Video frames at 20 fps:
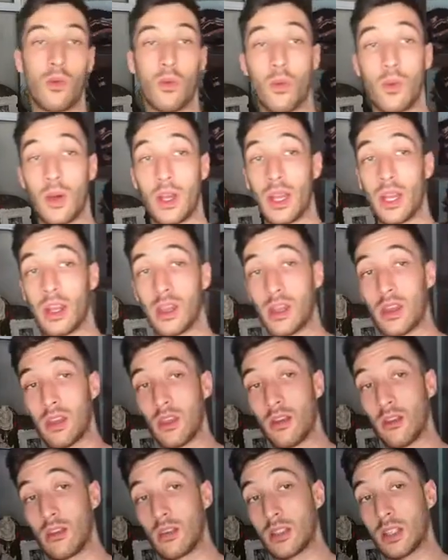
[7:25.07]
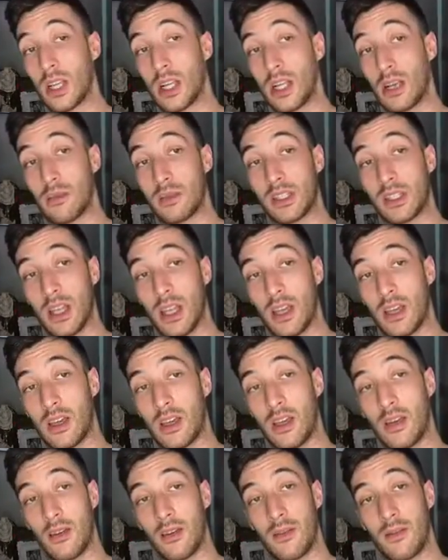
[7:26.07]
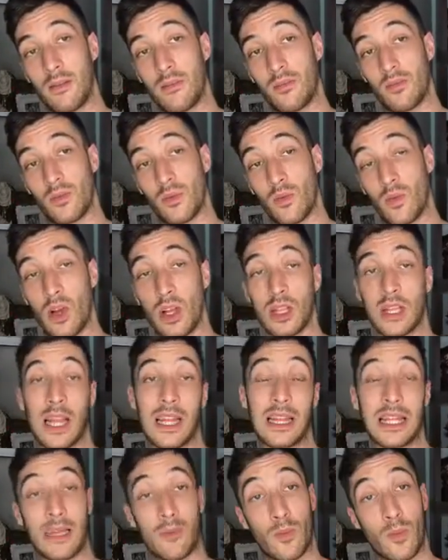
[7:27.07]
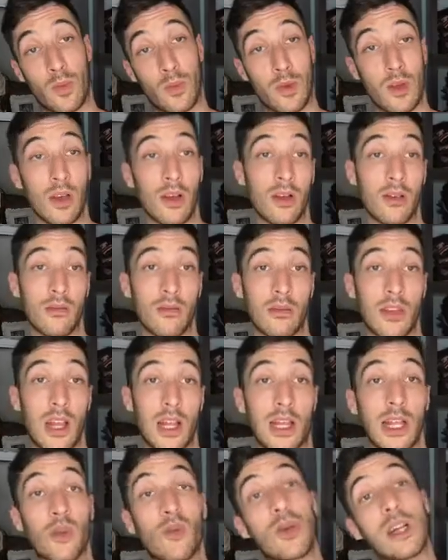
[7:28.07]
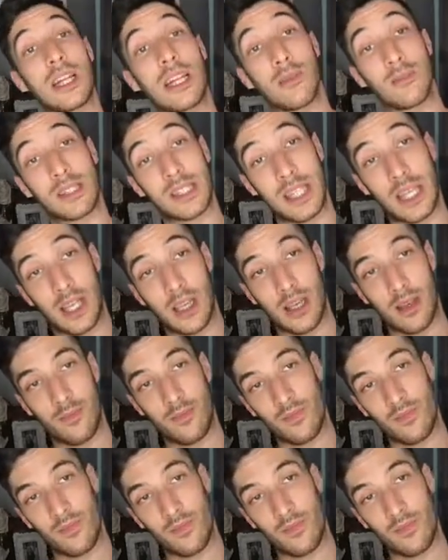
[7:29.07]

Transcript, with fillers: with the lipstick well the lip the liquid lipstick